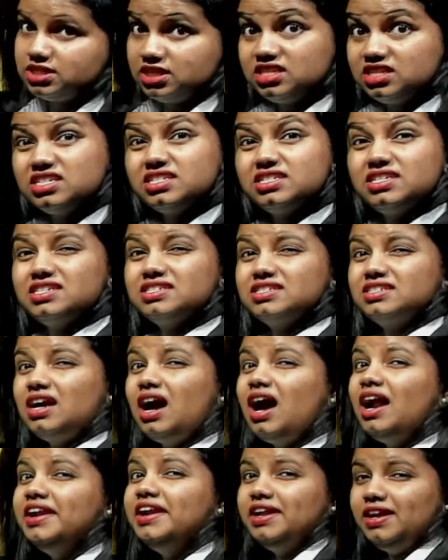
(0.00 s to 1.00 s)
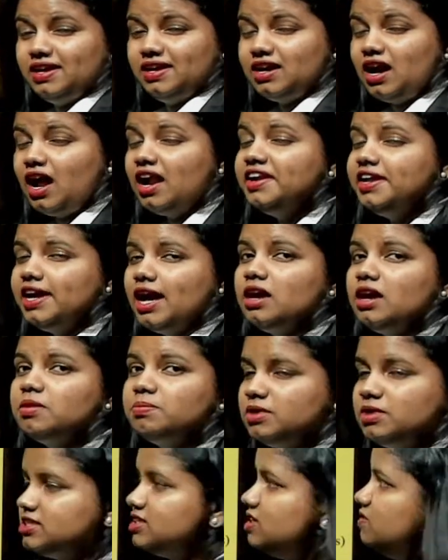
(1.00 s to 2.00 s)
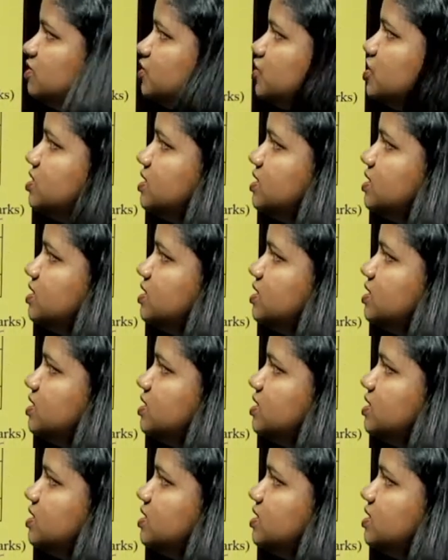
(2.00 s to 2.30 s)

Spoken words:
It is a cardiac muscle which is